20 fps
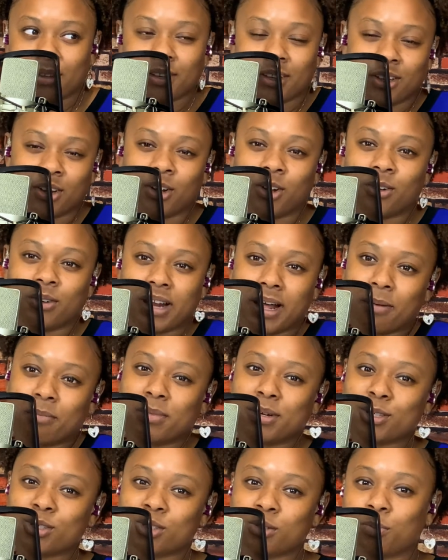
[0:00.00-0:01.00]
you know, not
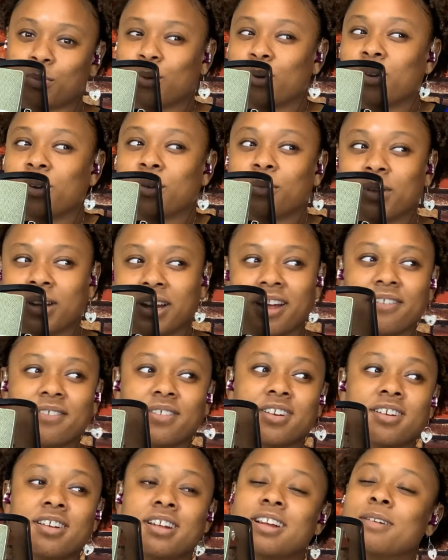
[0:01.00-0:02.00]
much support or
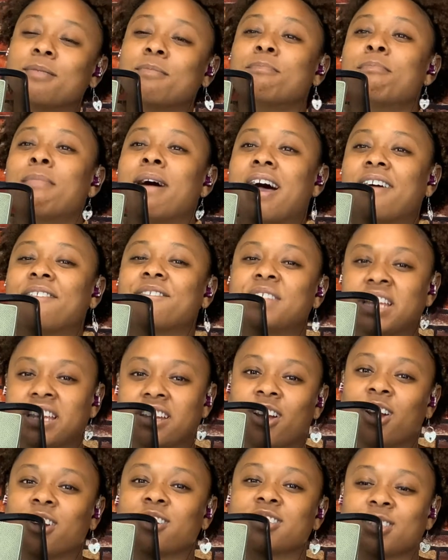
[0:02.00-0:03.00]
whatever. My
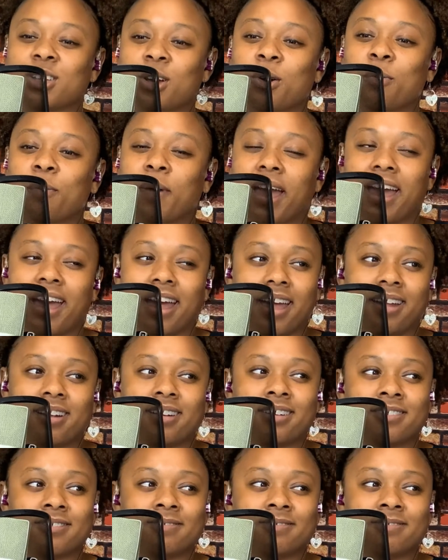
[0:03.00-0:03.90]
feet hurt so bad.